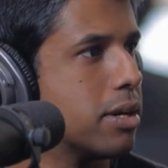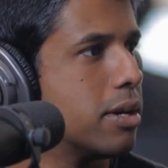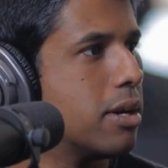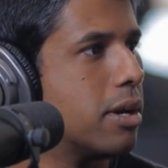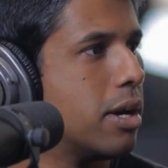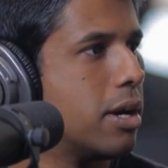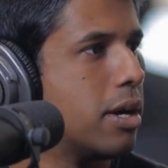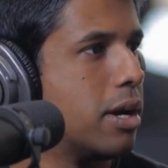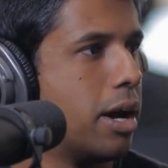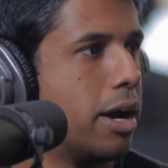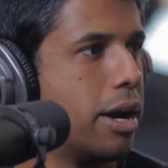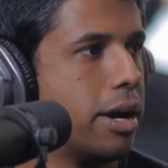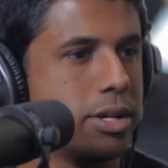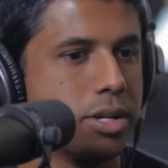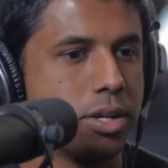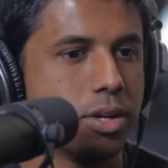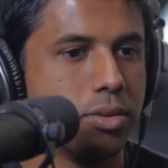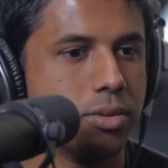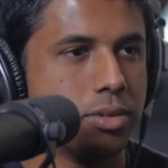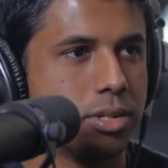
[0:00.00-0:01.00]
and you can do
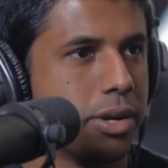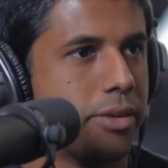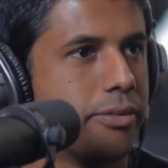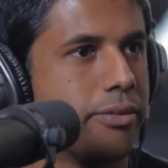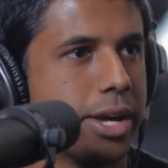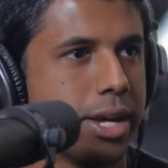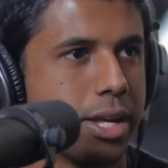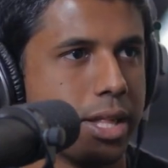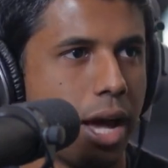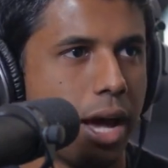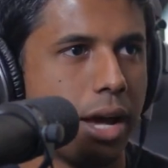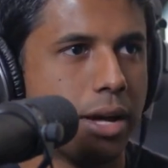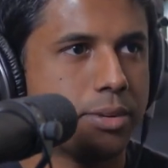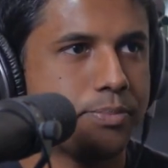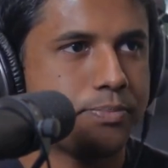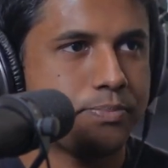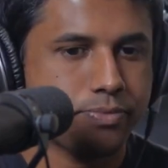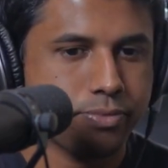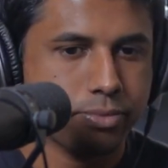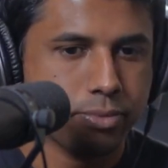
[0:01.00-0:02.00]
stuff like that.
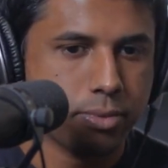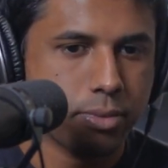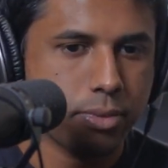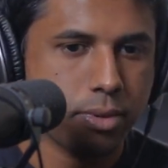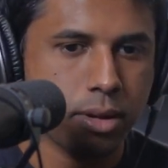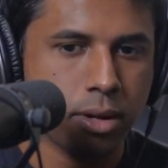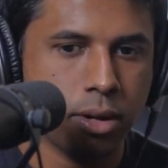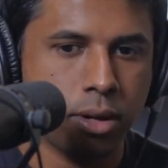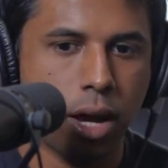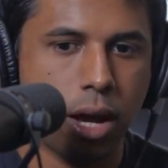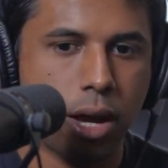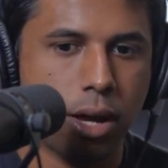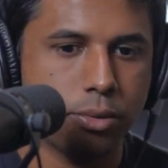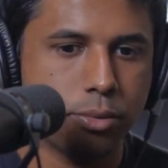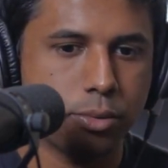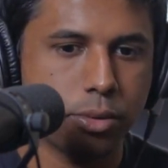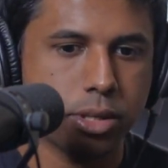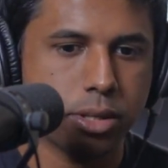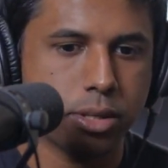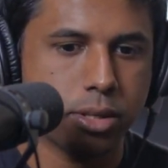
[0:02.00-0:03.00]
And with